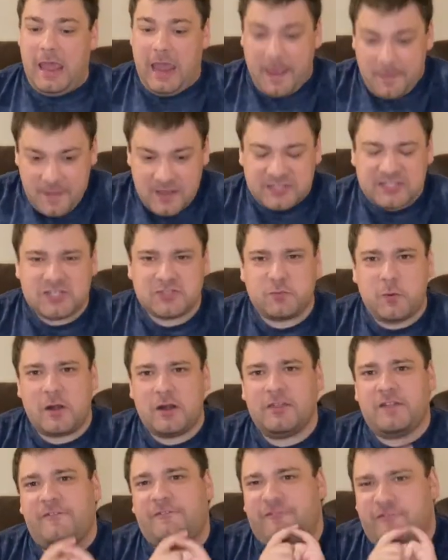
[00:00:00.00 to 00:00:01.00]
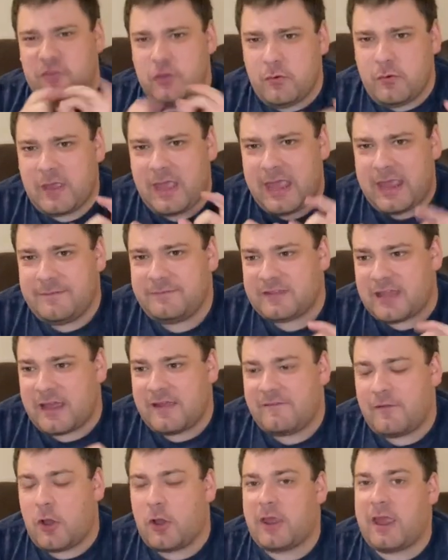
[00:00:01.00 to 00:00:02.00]
And this is one of the few games
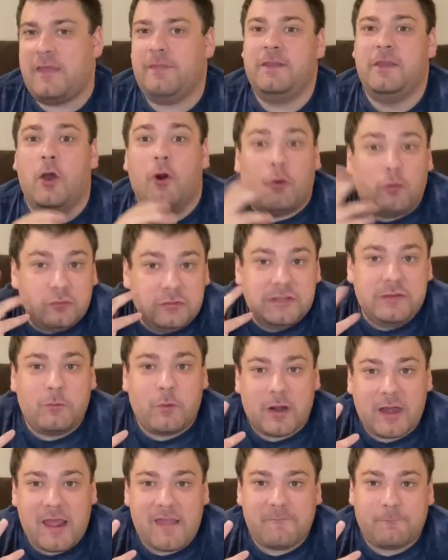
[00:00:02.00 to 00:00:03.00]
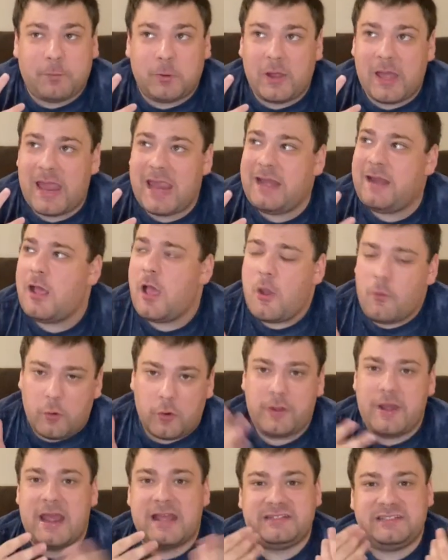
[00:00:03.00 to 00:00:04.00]
the only one I've played
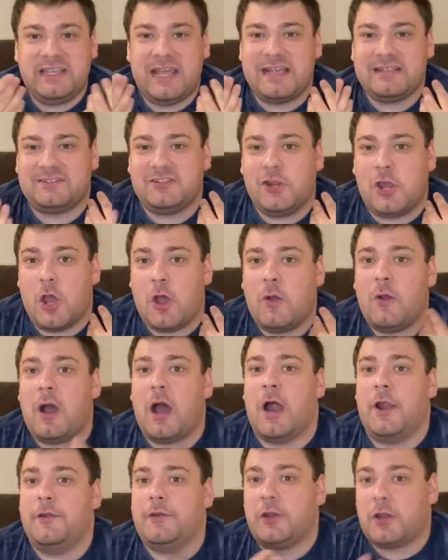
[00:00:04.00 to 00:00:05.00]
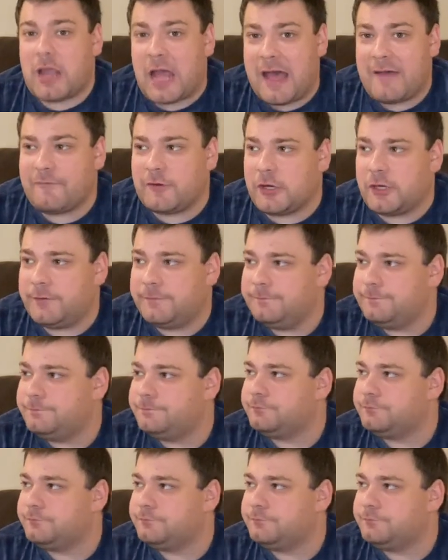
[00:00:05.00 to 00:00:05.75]
where Nancy has to go undercover.